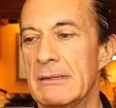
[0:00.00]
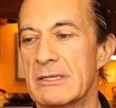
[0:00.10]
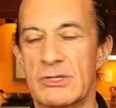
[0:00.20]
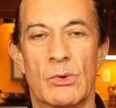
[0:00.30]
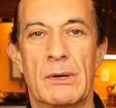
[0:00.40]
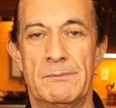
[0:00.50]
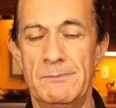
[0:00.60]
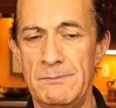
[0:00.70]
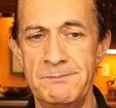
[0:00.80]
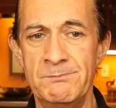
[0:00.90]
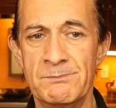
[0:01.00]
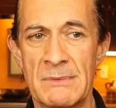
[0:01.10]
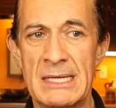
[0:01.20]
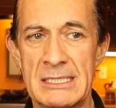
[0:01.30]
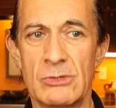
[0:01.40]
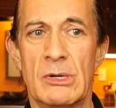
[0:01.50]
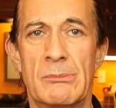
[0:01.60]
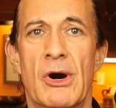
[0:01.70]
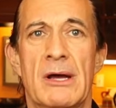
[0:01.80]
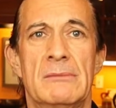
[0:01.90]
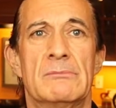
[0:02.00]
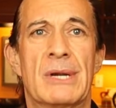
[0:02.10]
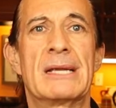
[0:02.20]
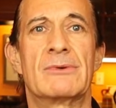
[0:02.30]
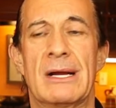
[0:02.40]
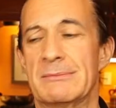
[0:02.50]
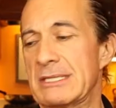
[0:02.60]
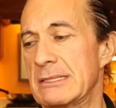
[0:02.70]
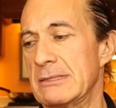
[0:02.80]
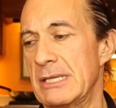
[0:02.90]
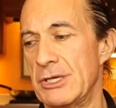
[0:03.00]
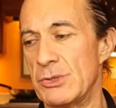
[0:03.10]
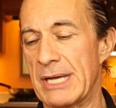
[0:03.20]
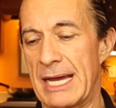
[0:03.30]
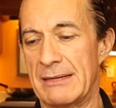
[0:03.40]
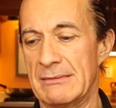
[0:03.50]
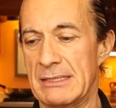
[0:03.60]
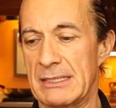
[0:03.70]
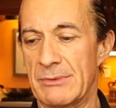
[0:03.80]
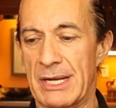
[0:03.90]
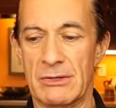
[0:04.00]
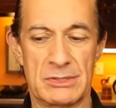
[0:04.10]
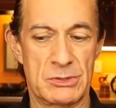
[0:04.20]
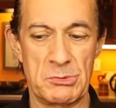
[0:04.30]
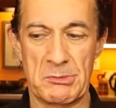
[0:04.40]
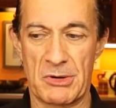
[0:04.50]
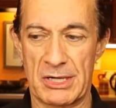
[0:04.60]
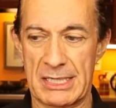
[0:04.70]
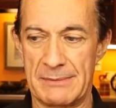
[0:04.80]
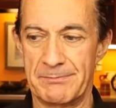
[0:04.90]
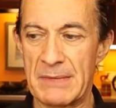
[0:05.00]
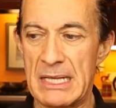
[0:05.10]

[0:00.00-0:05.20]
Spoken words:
store-bought breadcrumbs that you get in a regular supermarket.